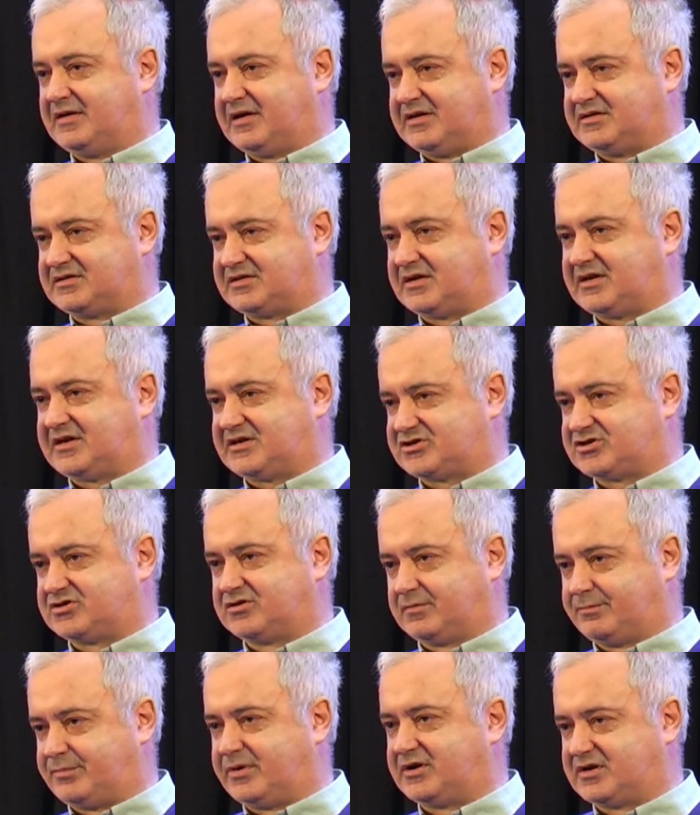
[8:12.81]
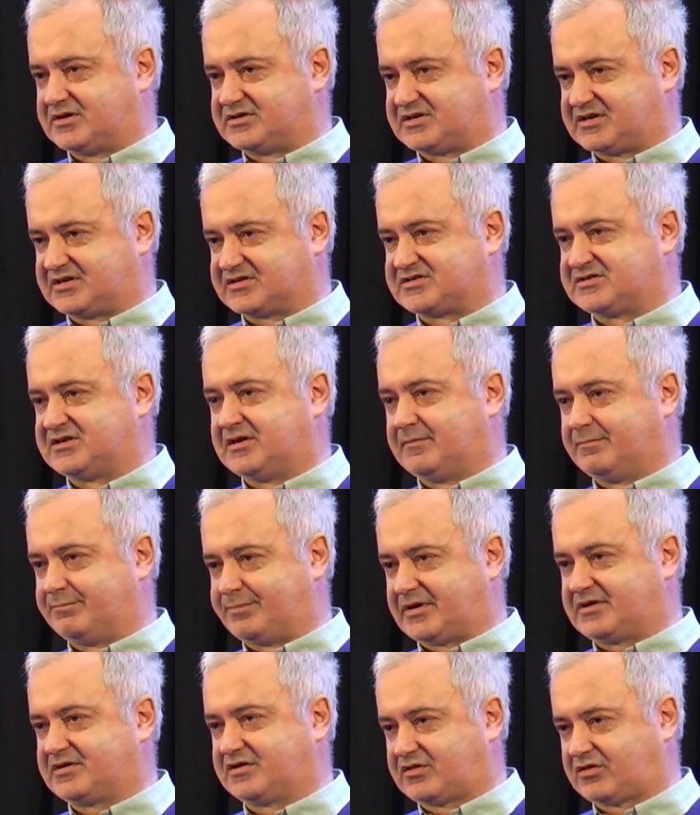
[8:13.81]
international politics
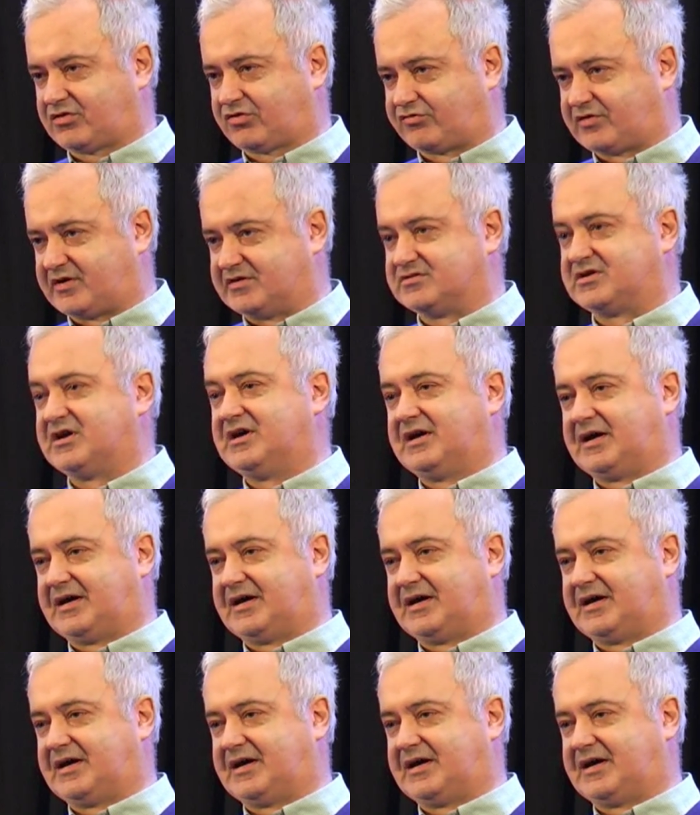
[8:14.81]
by the throat